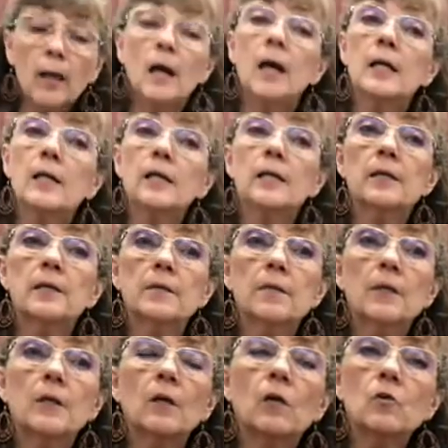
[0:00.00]
And
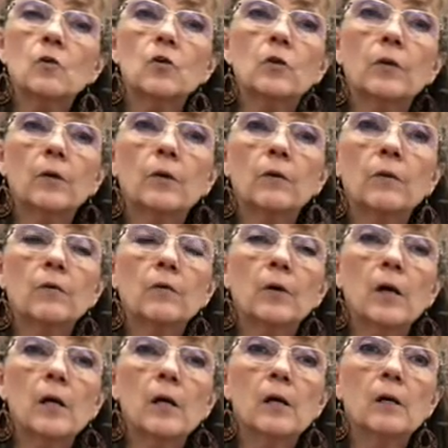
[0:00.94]
then I'll show you
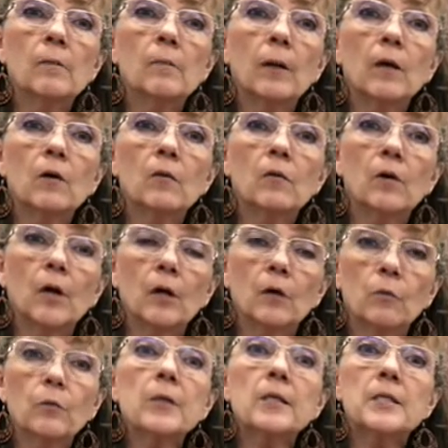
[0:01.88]
about
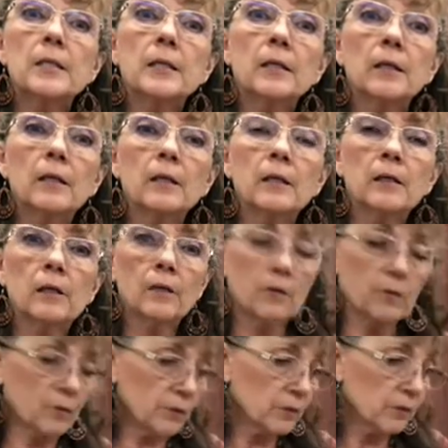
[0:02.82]
rinsing it
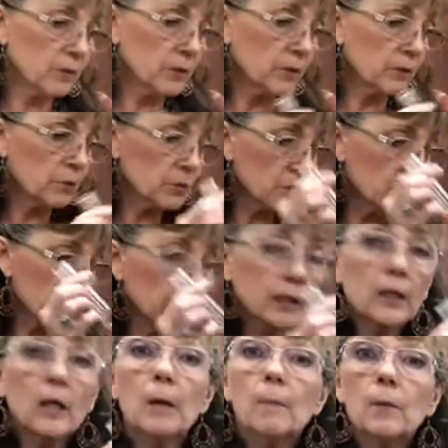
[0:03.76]
thoroughly. We'll do that a
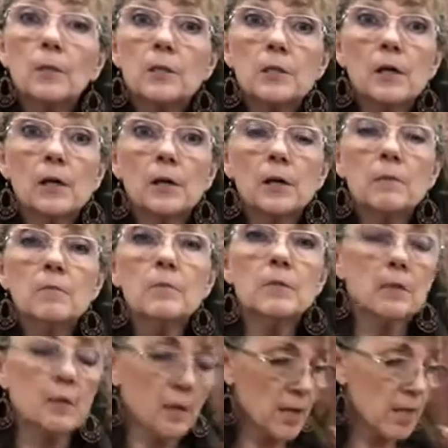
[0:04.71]
couple of
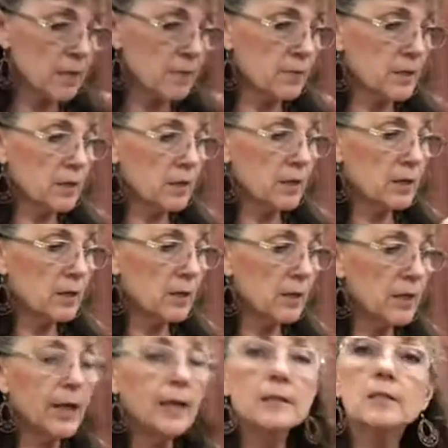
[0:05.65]
times, and then it
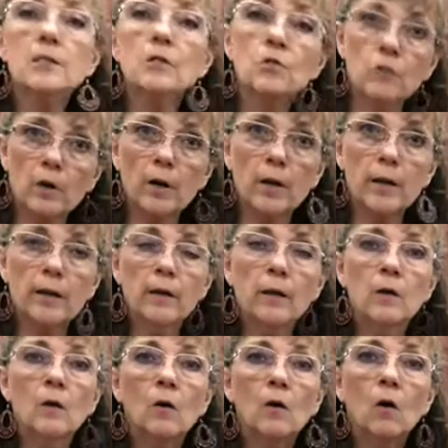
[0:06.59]
has to dry
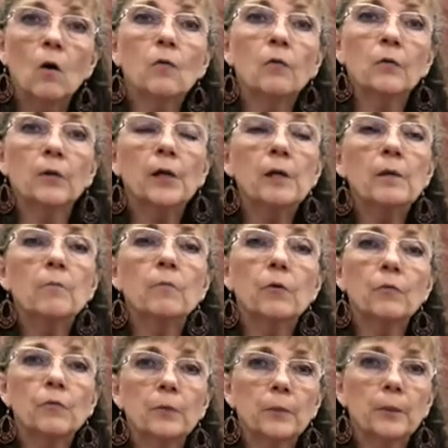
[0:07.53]
overnight
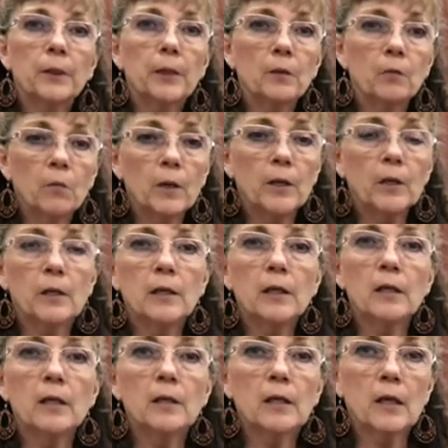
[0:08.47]
before we can weigh it
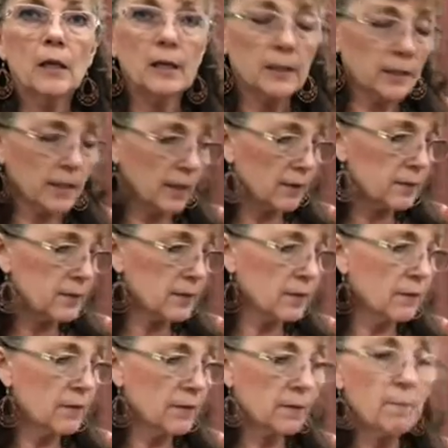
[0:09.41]
again and get
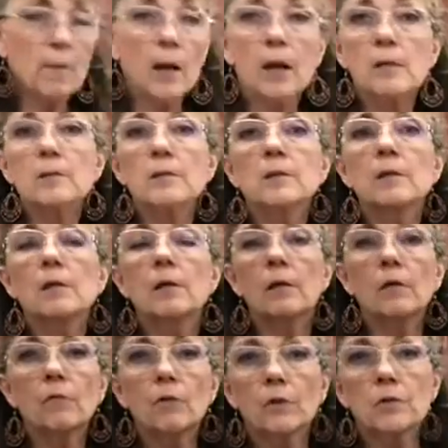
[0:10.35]
the mass
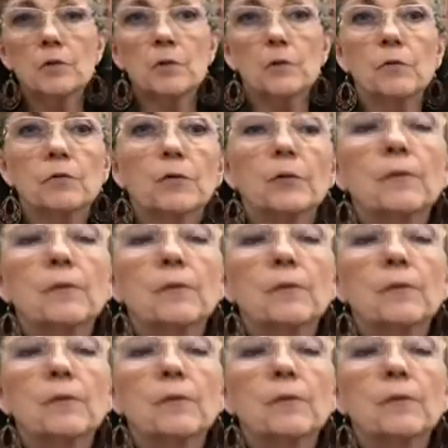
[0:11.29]
of our silver.